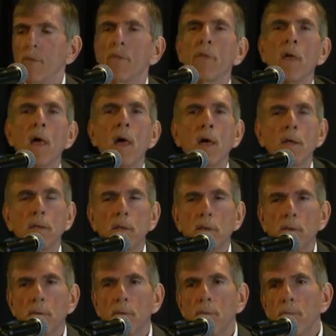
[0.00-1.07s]
that
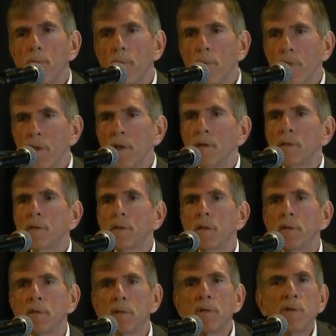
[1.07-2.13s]

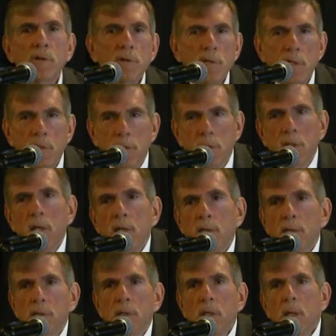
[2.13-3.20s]
these issues
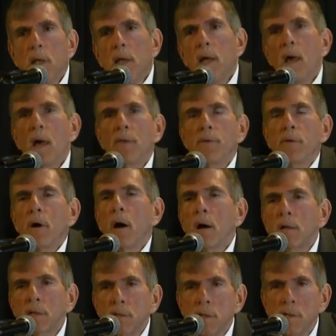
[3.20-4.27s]
exist, and there are
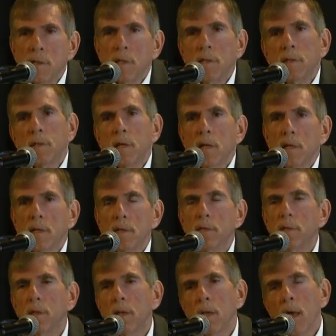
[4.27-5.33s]

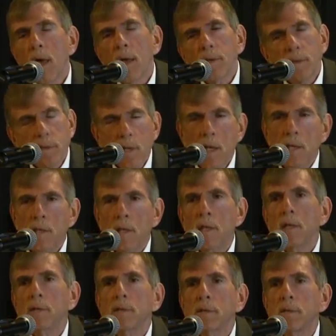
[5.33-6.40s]
statistics. I'll say
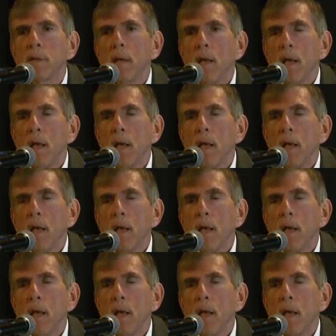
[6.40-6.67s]
this,